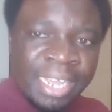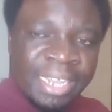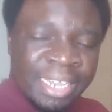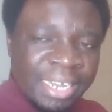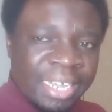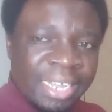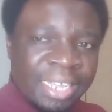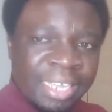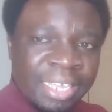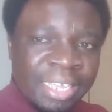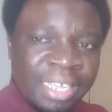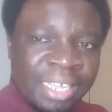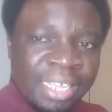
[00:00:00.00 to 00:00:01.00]
Akina
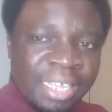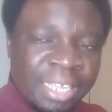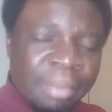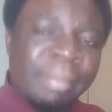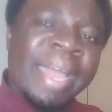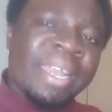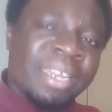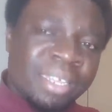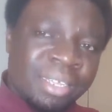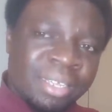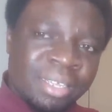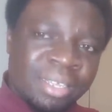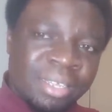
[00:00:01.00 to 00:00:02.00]
Kimani,
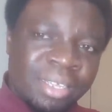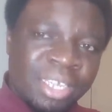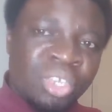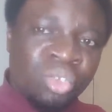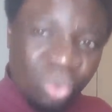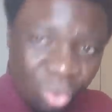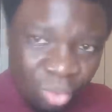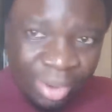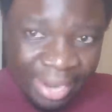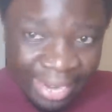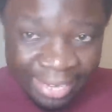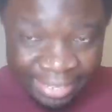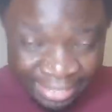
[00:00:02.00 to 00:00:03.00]

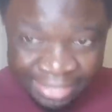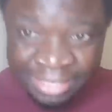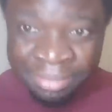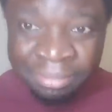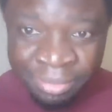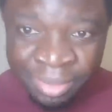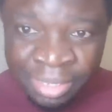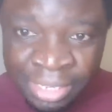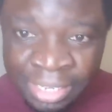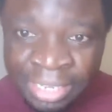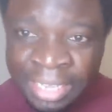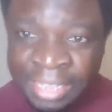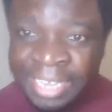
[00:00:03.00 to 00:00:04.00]
Ichungwa, and the team.
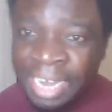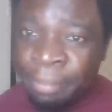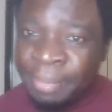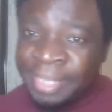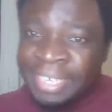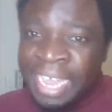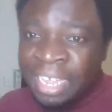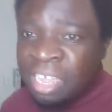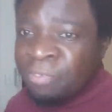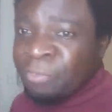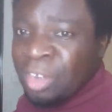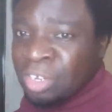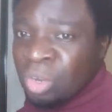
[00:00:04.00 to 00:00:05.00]
They are busy
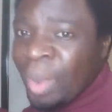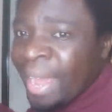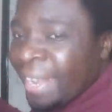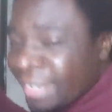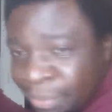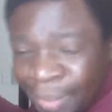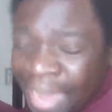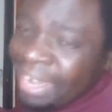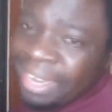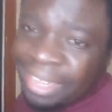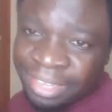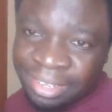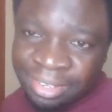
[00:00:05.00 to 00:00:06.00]
taking photo while
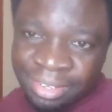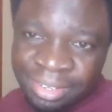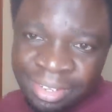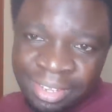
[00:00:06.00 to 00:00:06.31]
smiling.